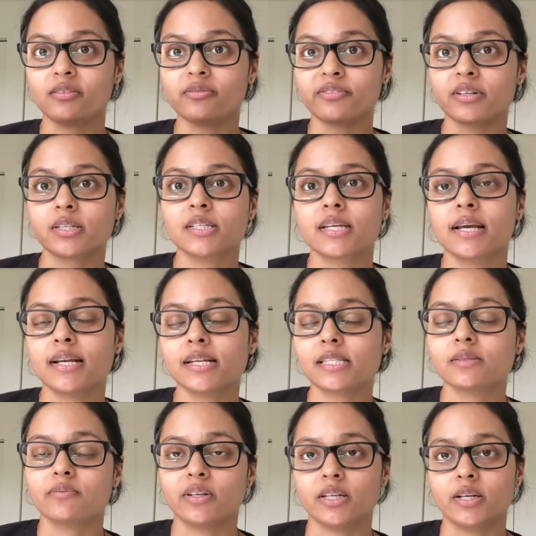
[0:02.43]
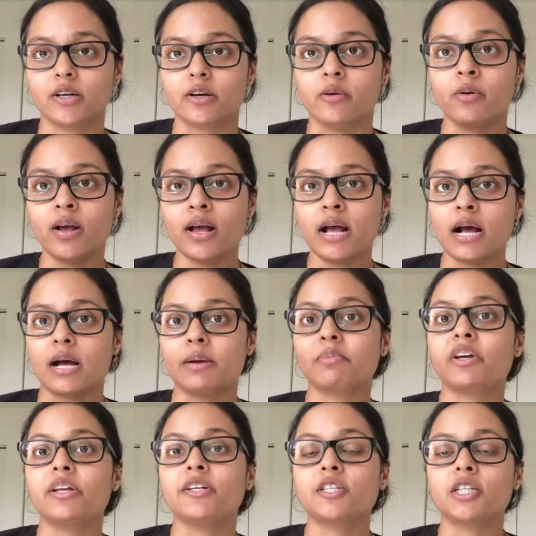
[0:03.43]
For today's video, I'm
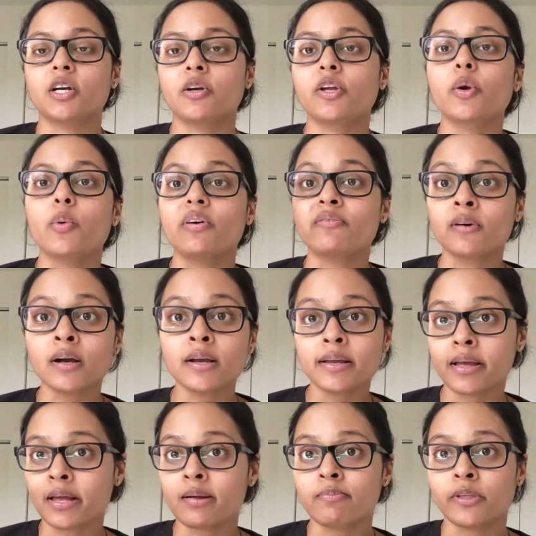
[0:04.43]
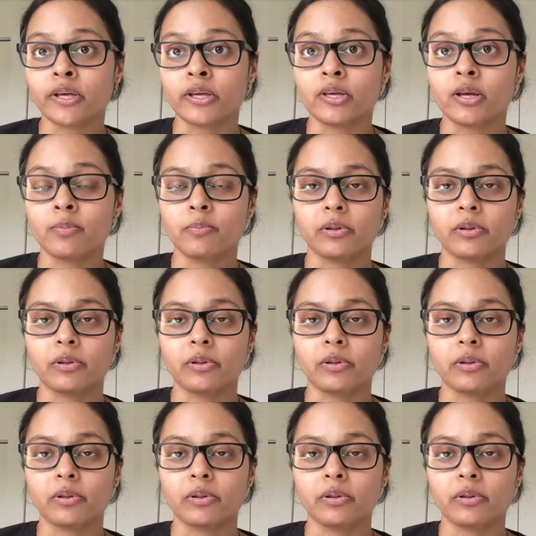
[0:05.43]
going to show you a fun game that you can